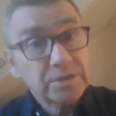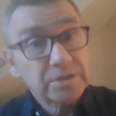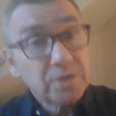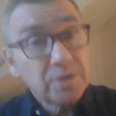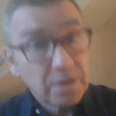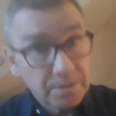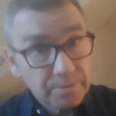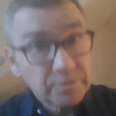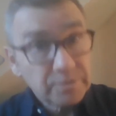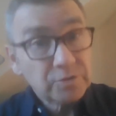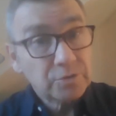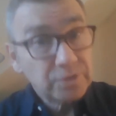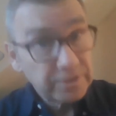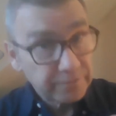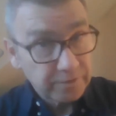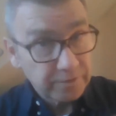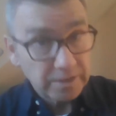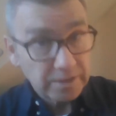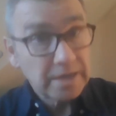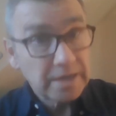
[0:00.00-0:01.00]
He's talking about two
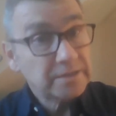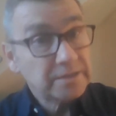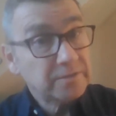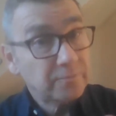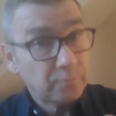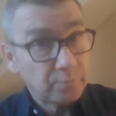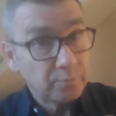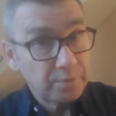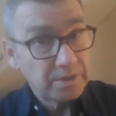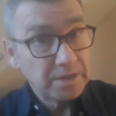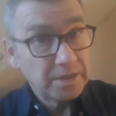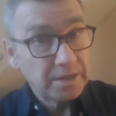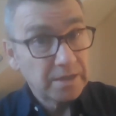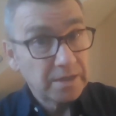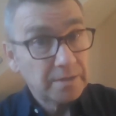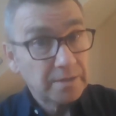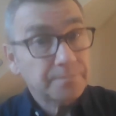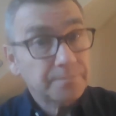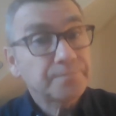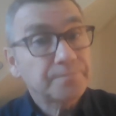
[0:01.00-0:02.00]
different kinds of
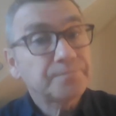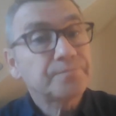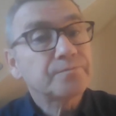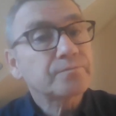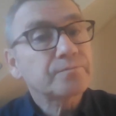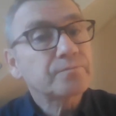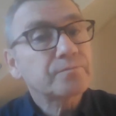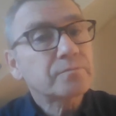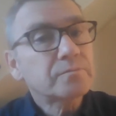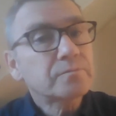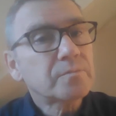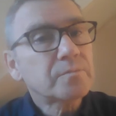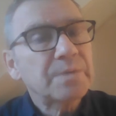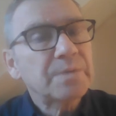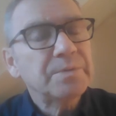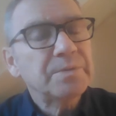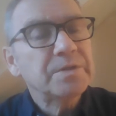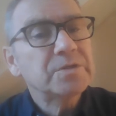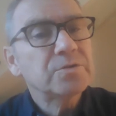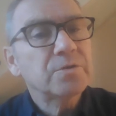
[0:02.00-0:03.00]
being.
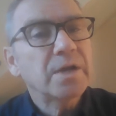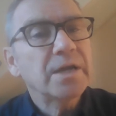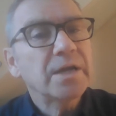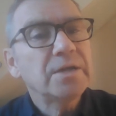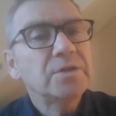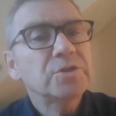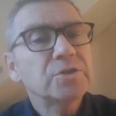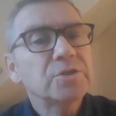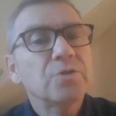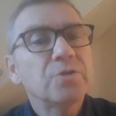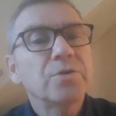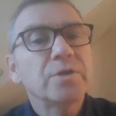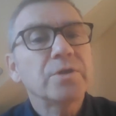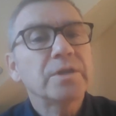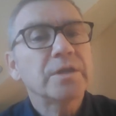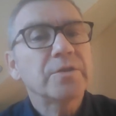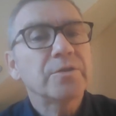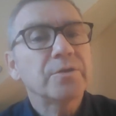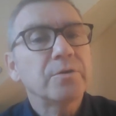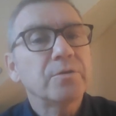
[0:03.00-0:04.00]
But he's trying to show you
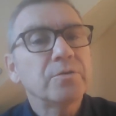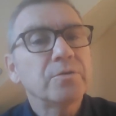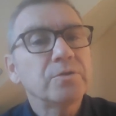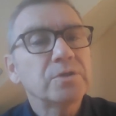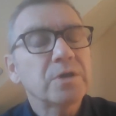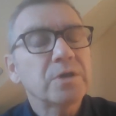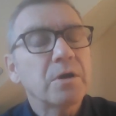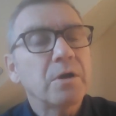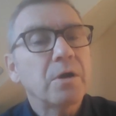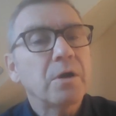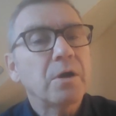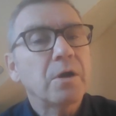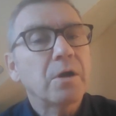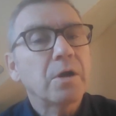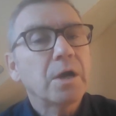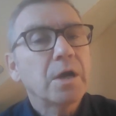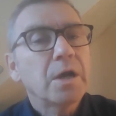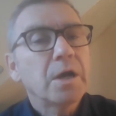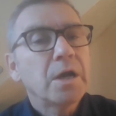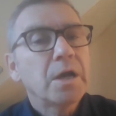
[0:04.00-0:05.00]
that those
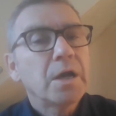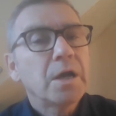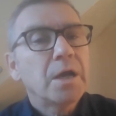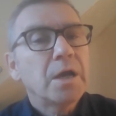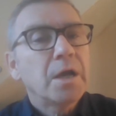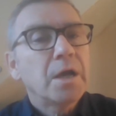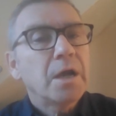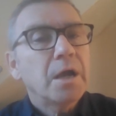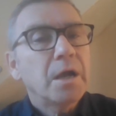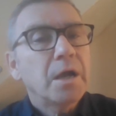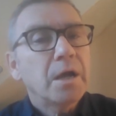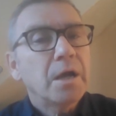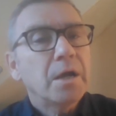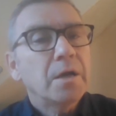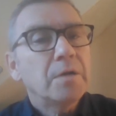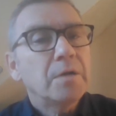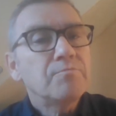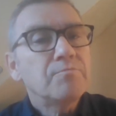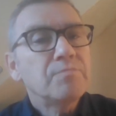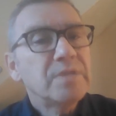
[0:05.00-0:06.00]
are
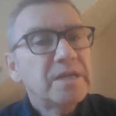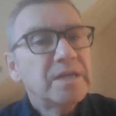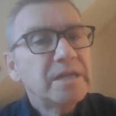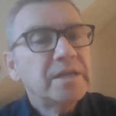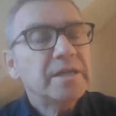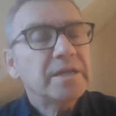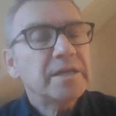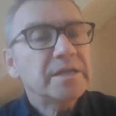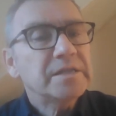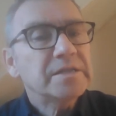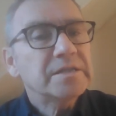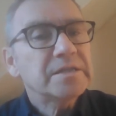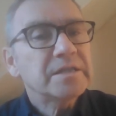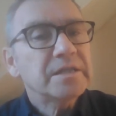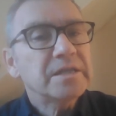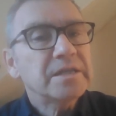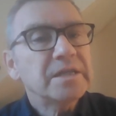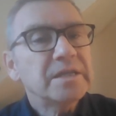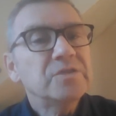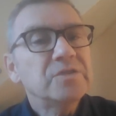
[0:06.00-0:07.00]
uh, meanings
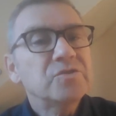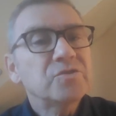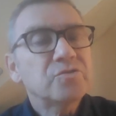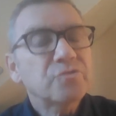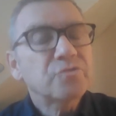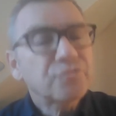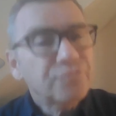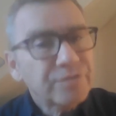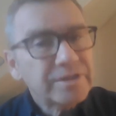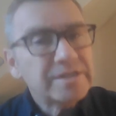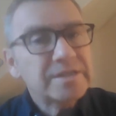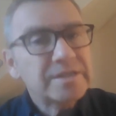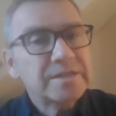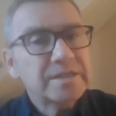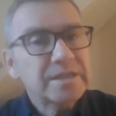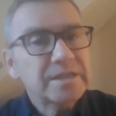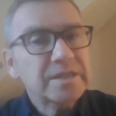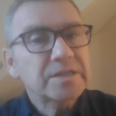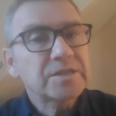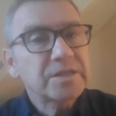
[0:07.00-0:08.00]

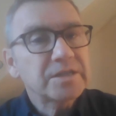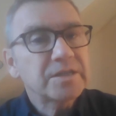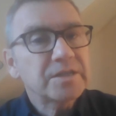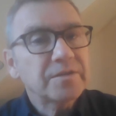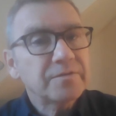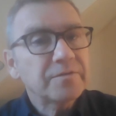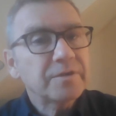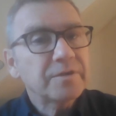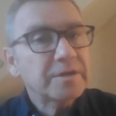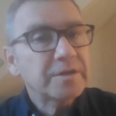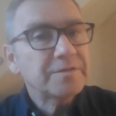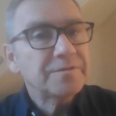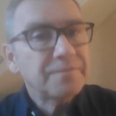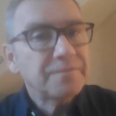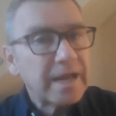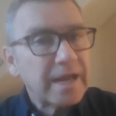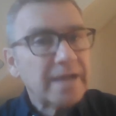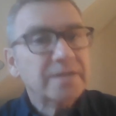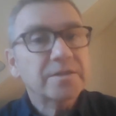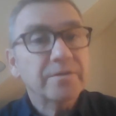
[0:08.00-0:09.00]
intrinsic to the very
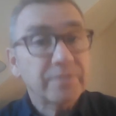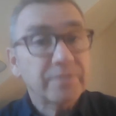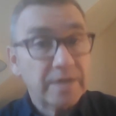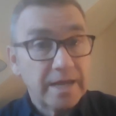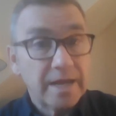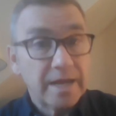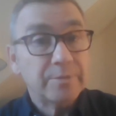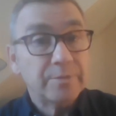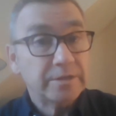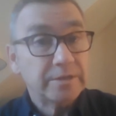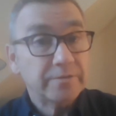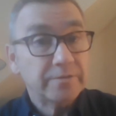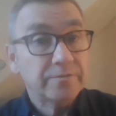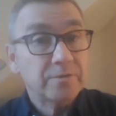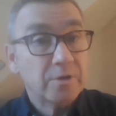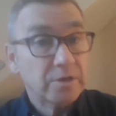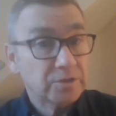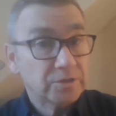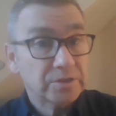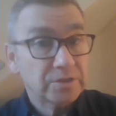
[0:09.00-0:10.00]
fact of the happening of
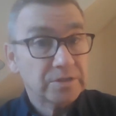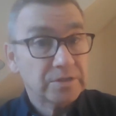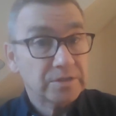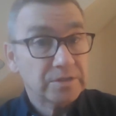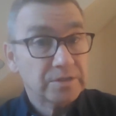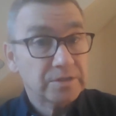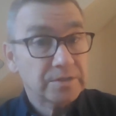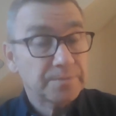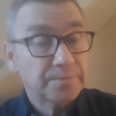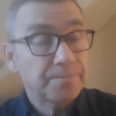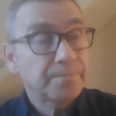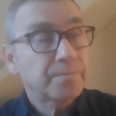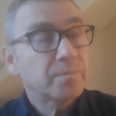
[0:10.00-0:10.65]
consciousness.